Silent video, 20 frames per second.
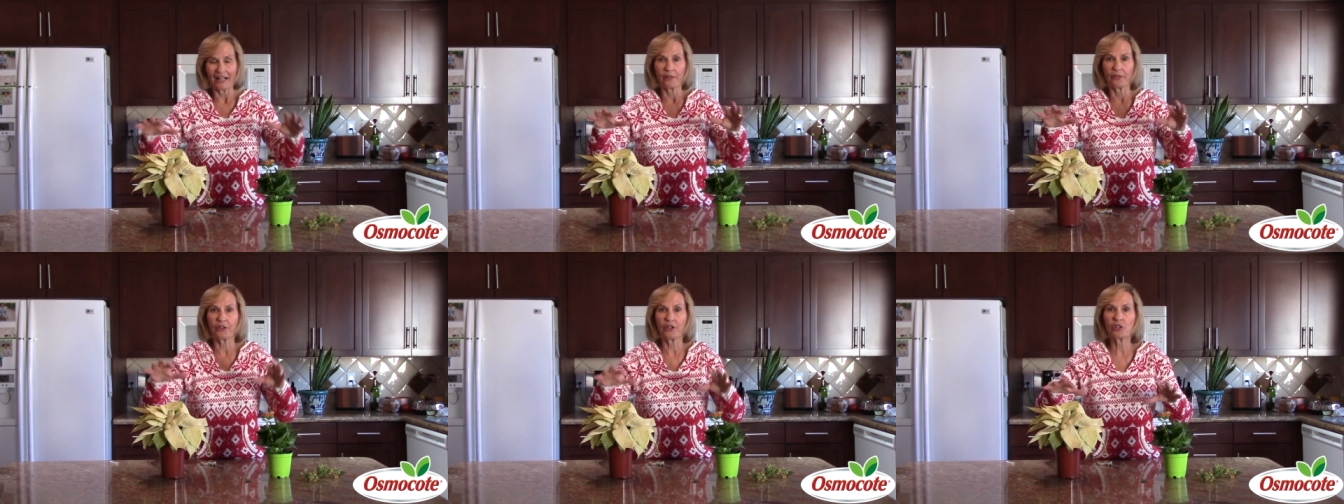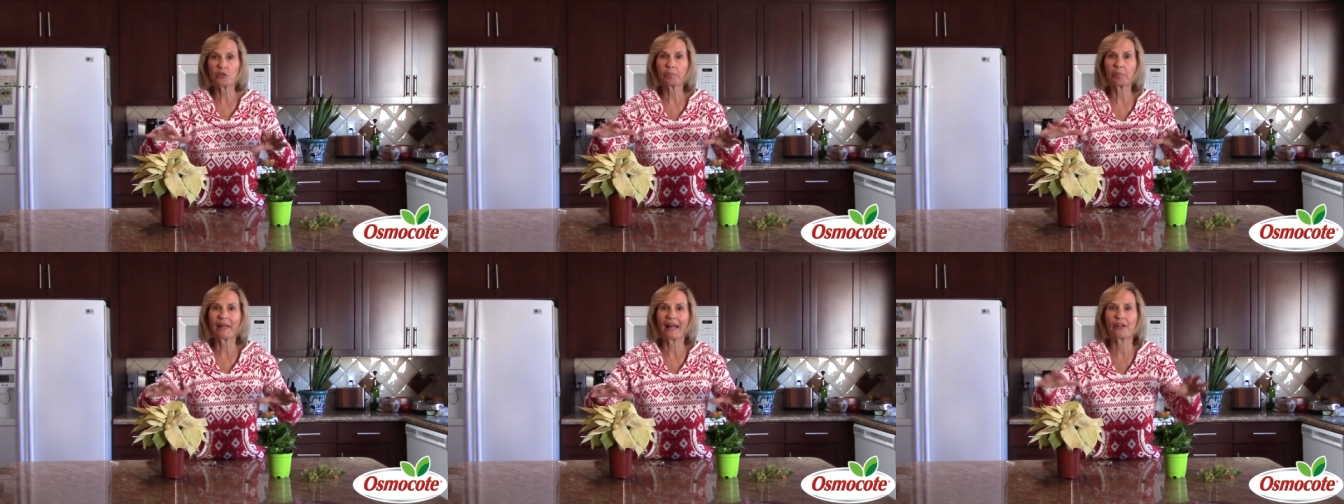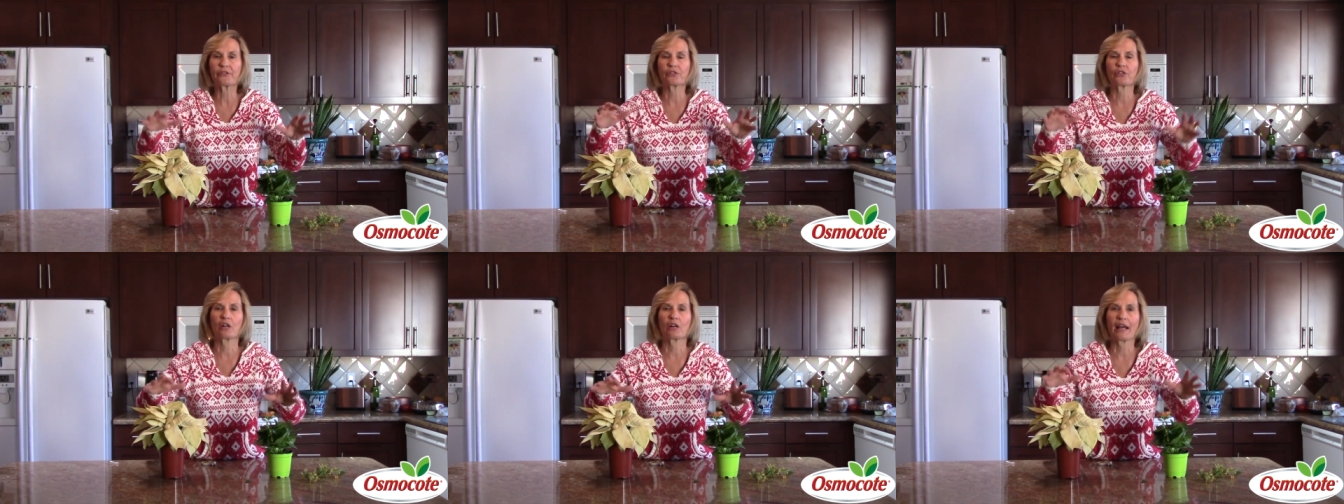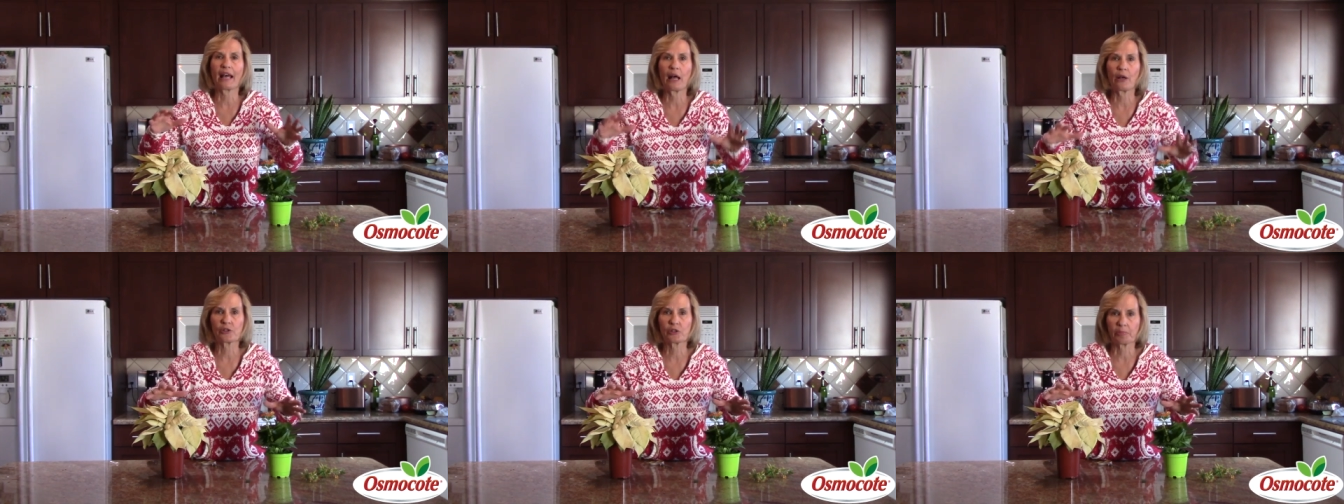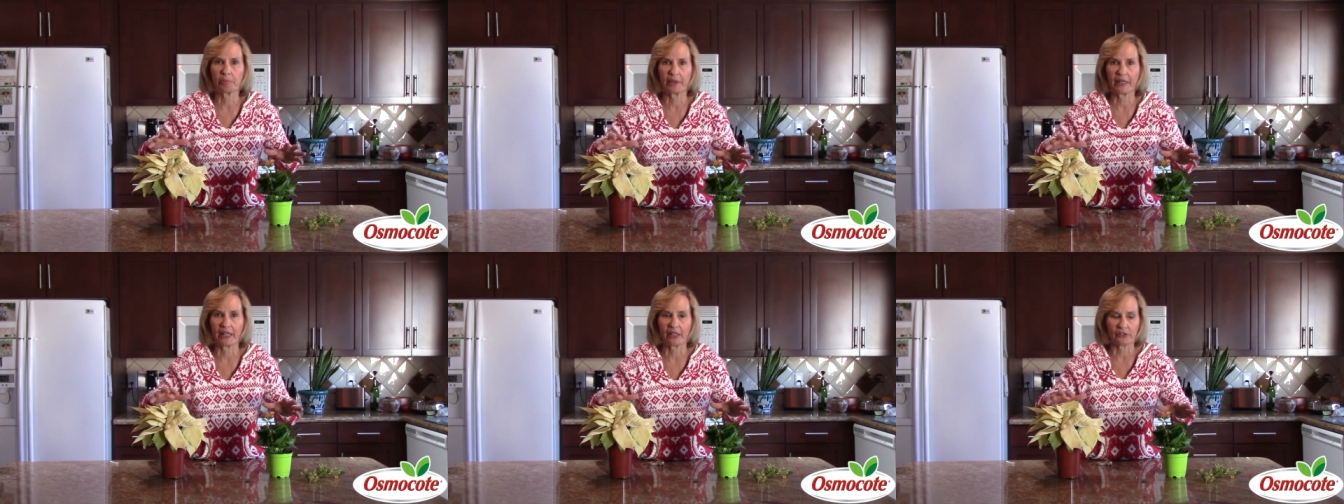these plants are
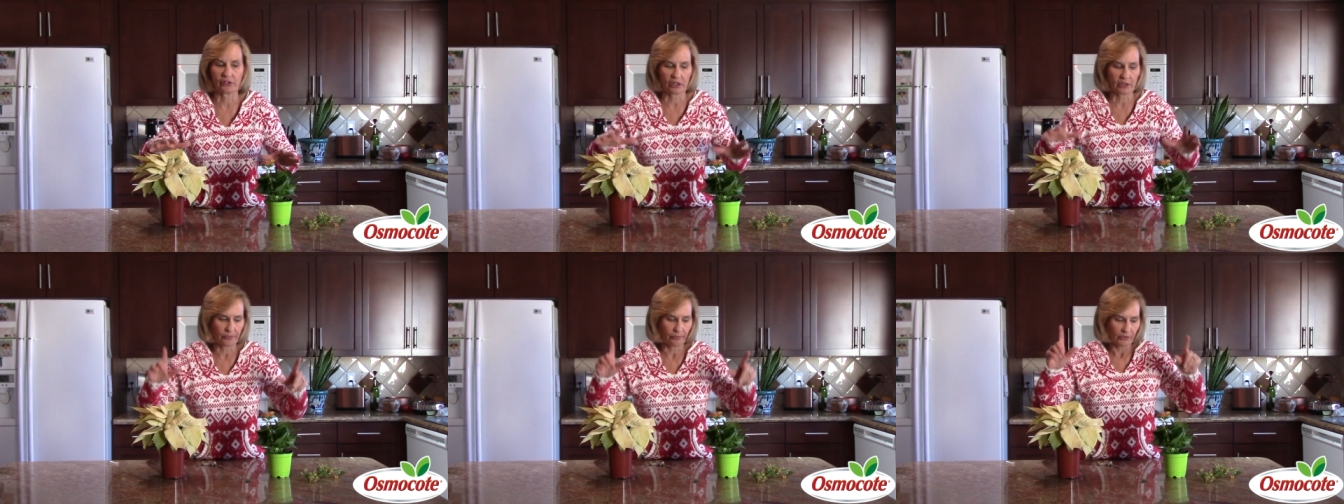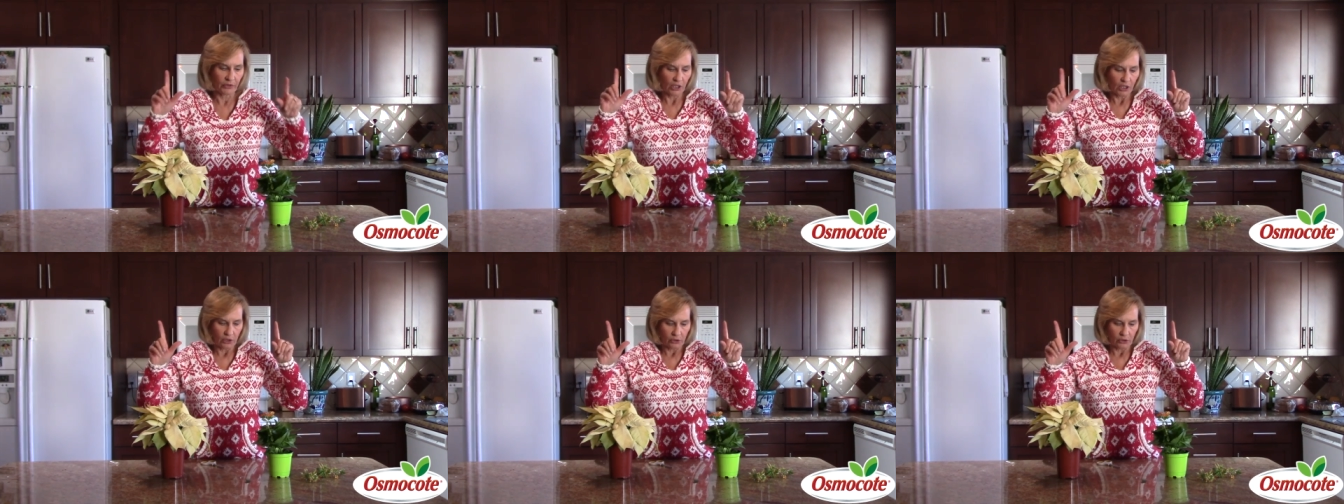houseplants.